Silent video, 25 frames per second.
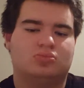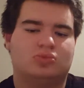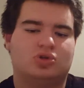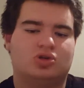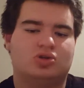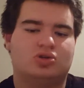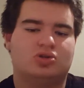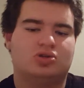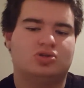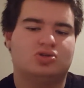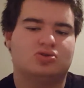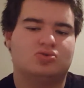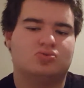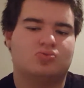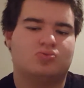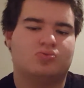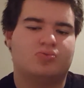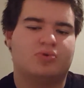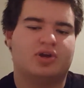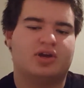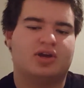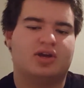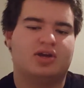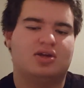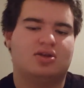You just
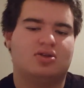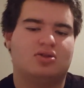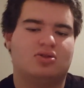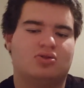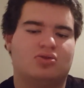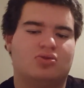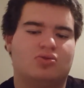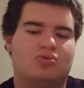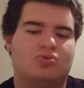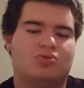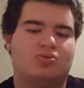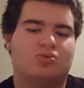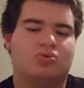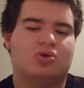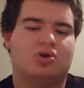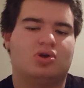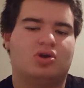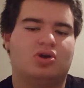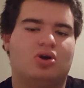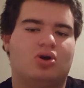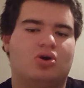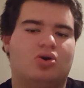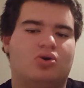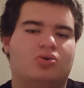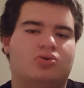rig it through the
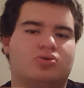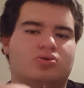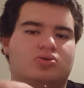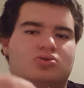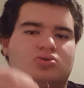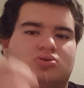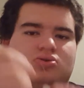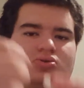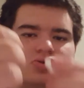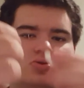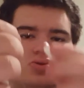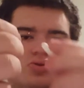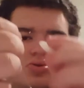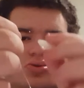nose.